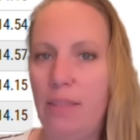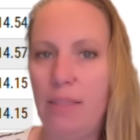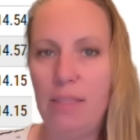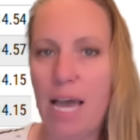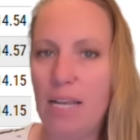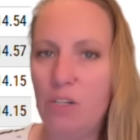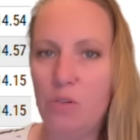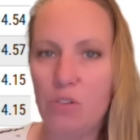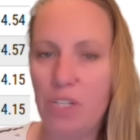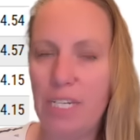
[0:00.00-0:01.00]
That
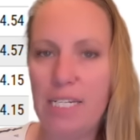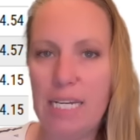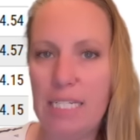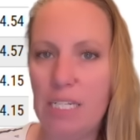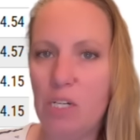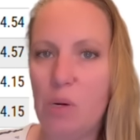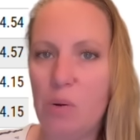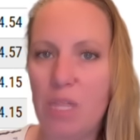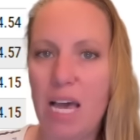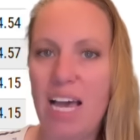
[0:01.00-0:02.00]
usually doesn't
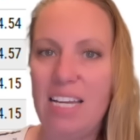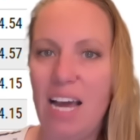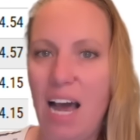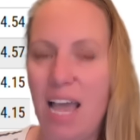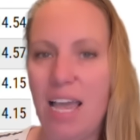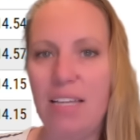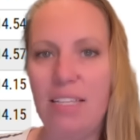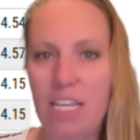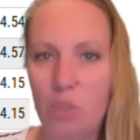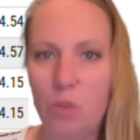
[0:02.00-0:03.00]
go that high
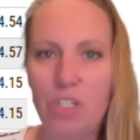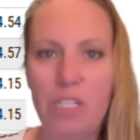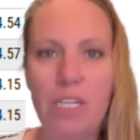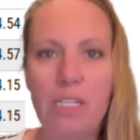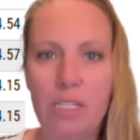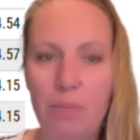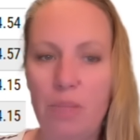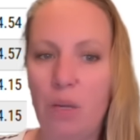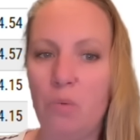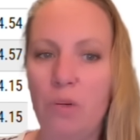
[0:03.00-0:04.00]
unless we're seeing
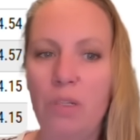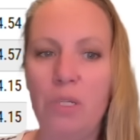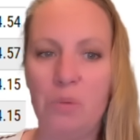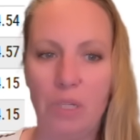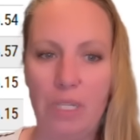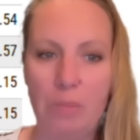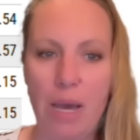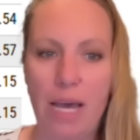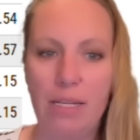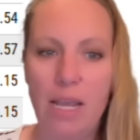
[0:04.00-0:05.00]
something really, really
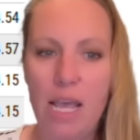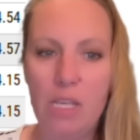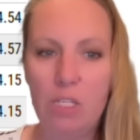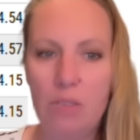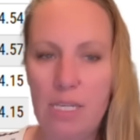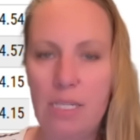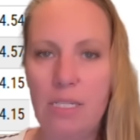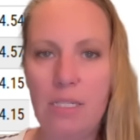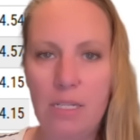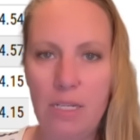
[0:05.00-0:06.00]
bad. So this
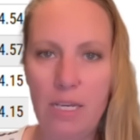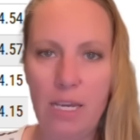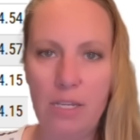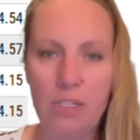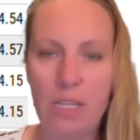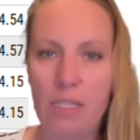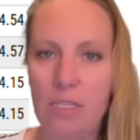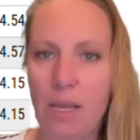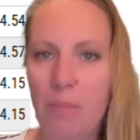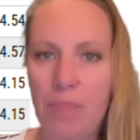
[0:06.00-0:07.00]
is an indication that
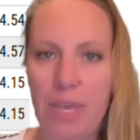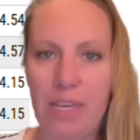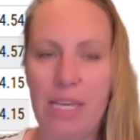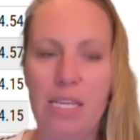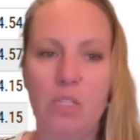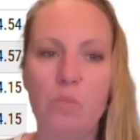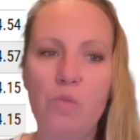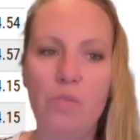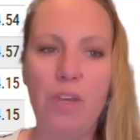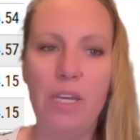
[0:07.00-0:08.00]
something is
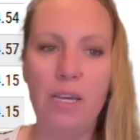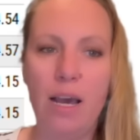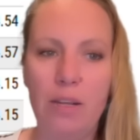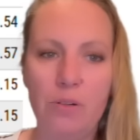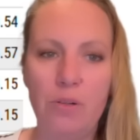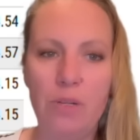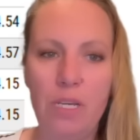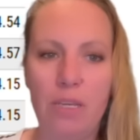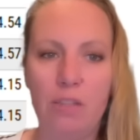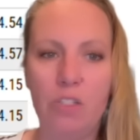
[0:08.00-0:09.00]
moving
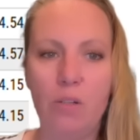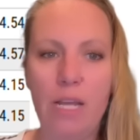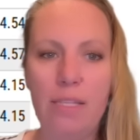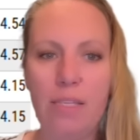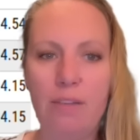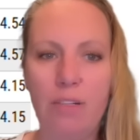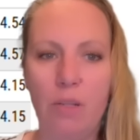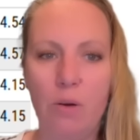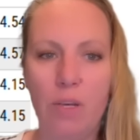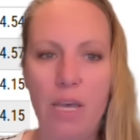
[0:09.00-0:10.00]
underneath. So let's have a
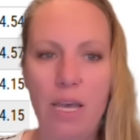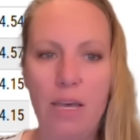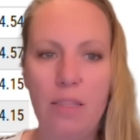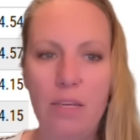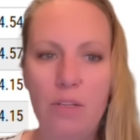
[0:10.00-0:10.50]
look. The